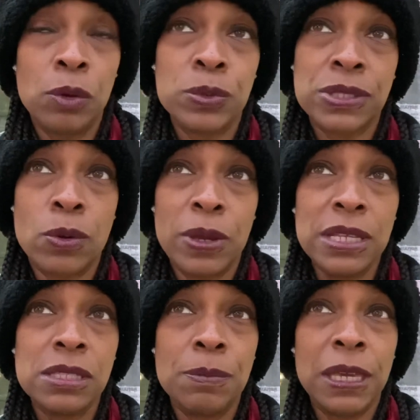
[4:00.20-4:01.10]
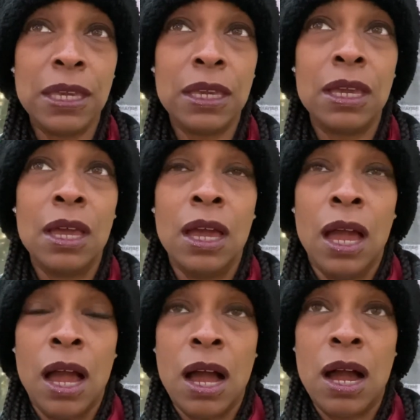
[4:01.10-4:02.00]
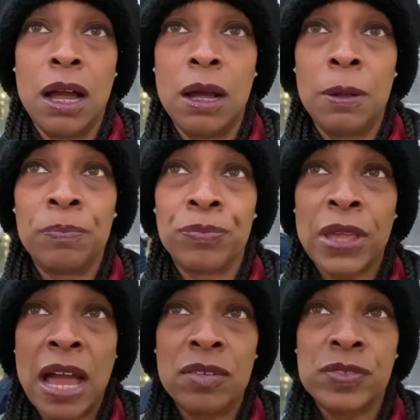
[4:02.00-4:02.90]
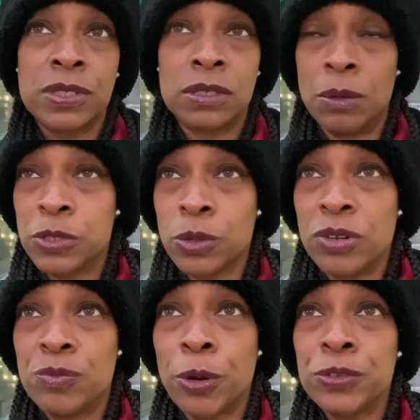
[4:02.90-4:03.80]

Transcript: was going to be have some sort of birth